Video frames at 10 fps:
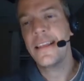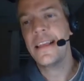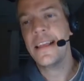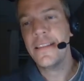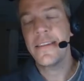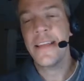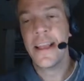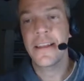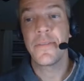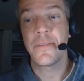he's a
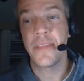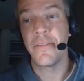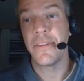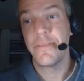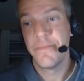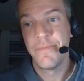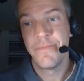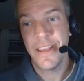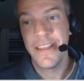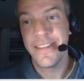negative seven
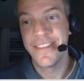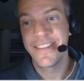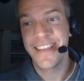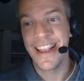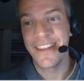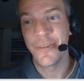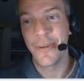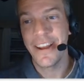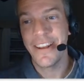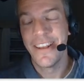in this case,
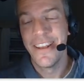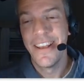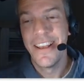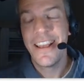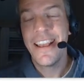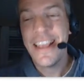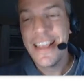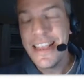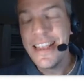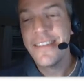right?
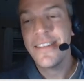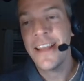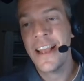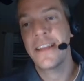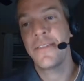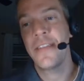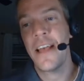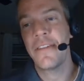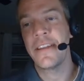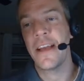He's a negative
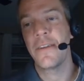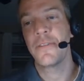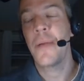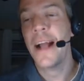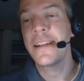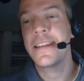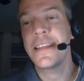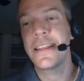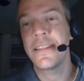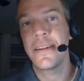seven now. So how did he
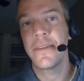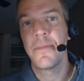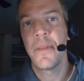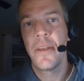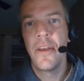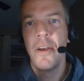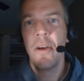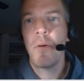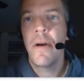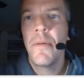get there?
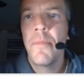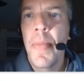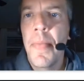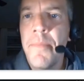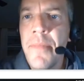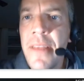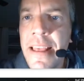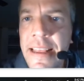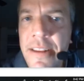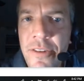Well,
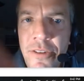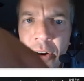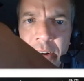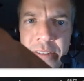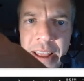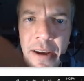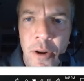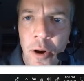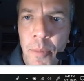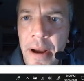he starts
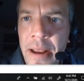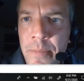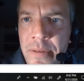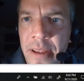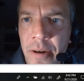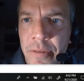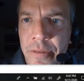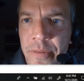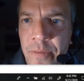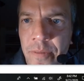out all by himself.
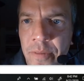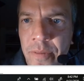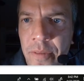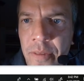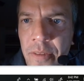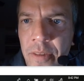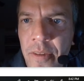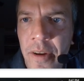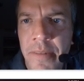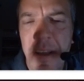
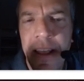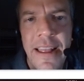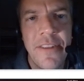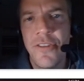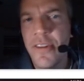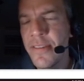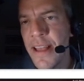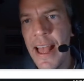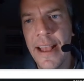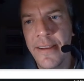All right. It's just
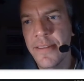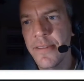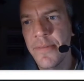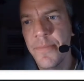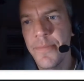X.